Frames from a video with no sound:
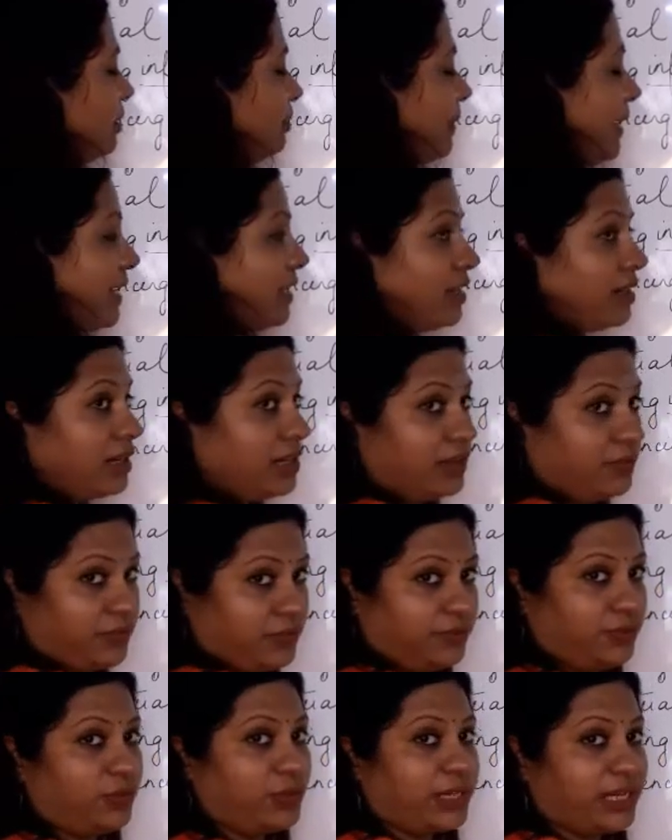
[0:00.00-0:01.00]
The
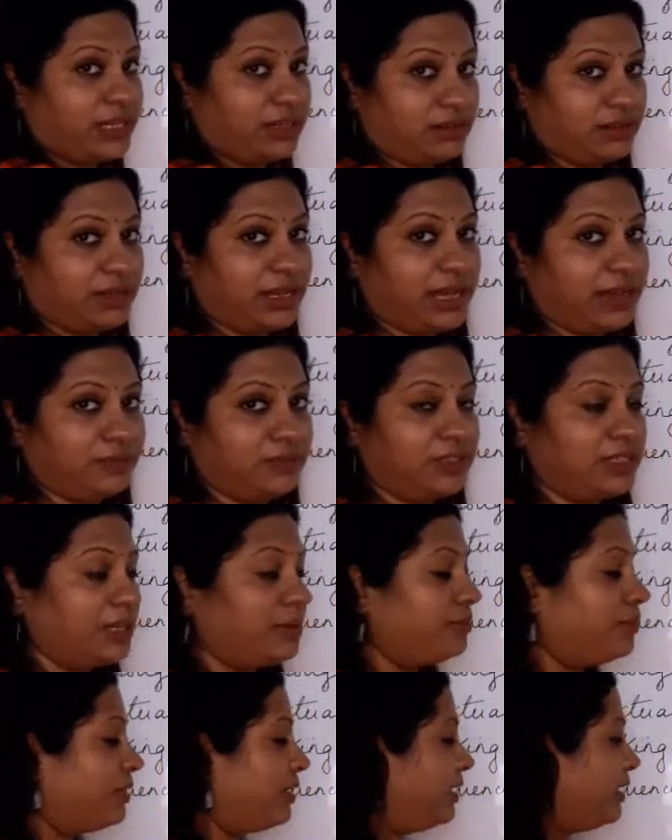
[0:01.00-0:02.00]
paragraph, if you can have the
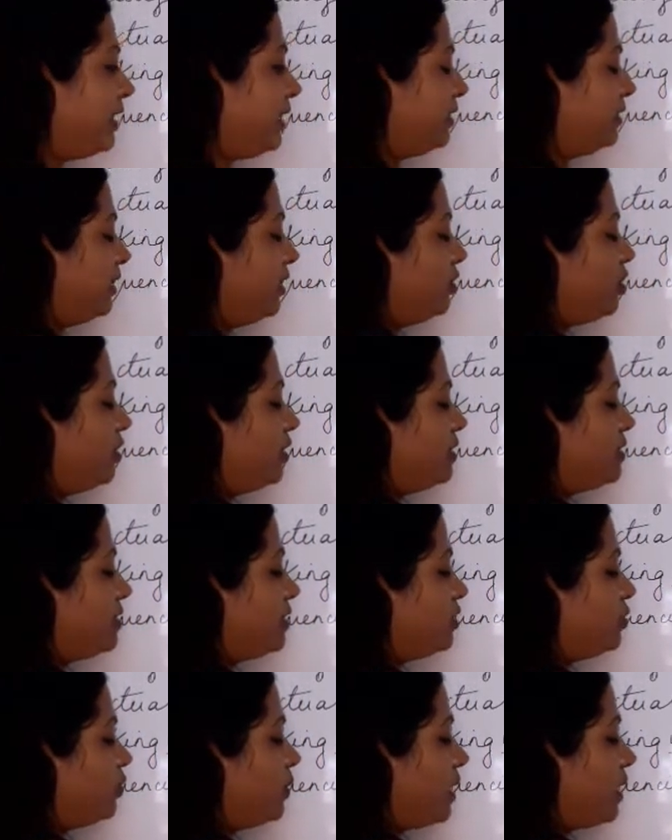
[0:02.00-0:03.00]
numbering like that, or
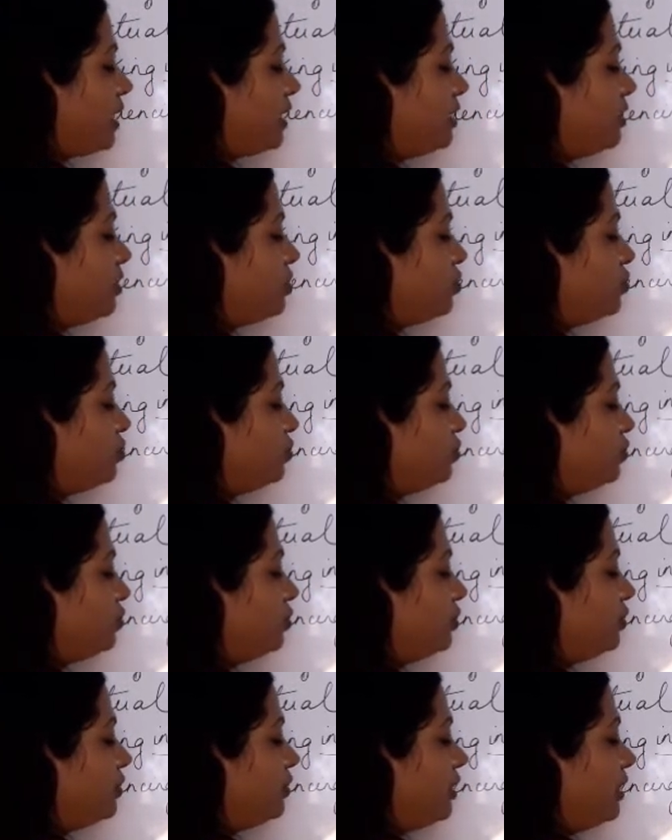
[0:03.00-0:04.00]
is it 1,
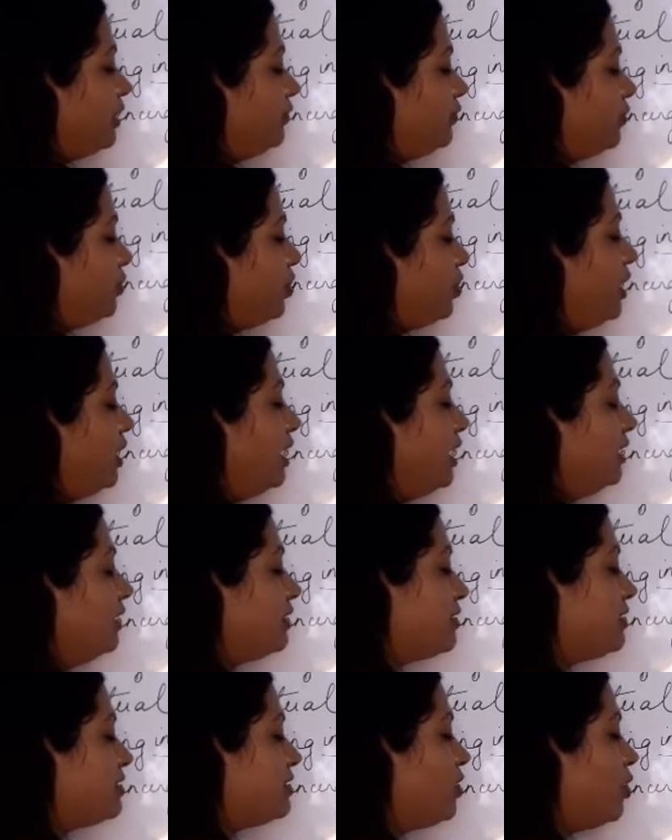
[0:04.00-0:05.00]
2, 3, 4?
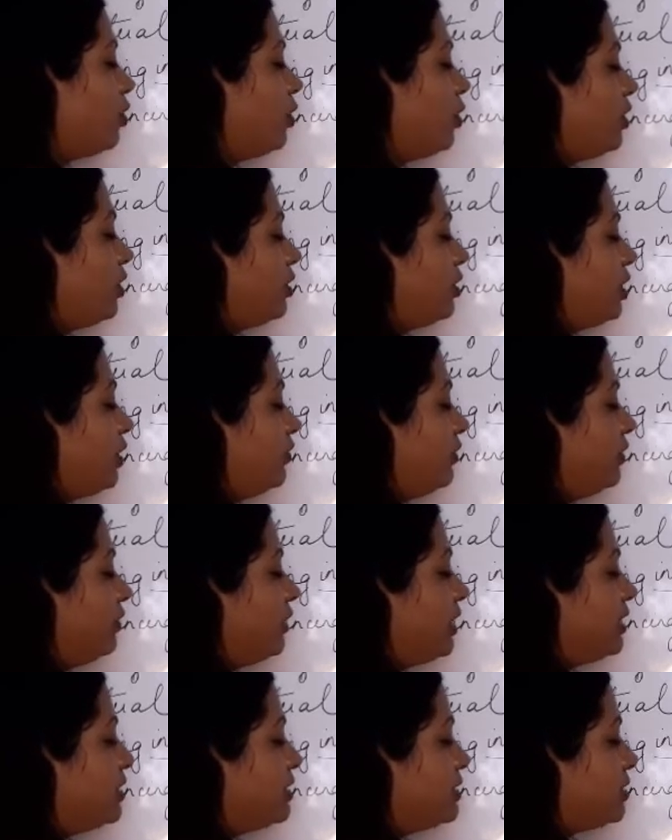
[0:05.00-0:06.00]
This is the order of
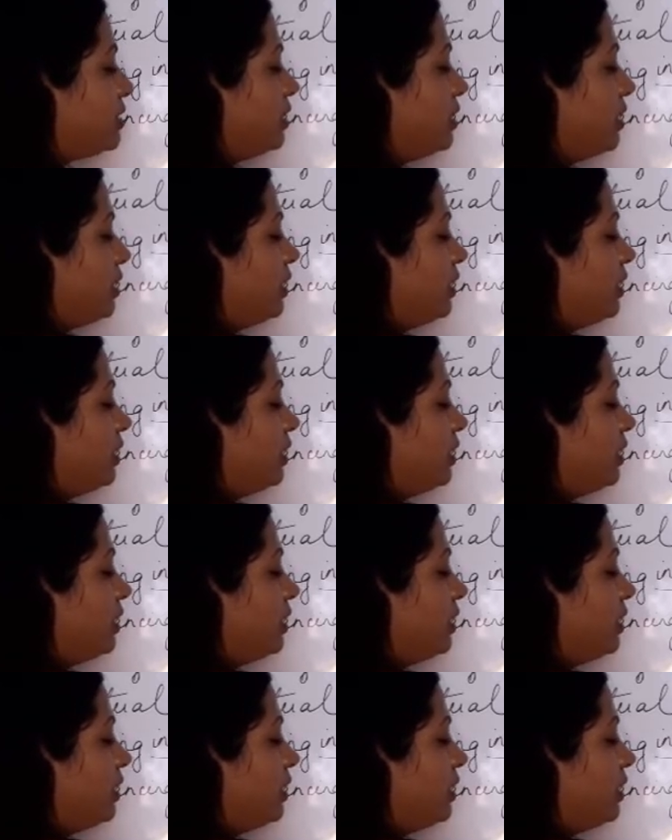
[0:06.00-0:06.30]
events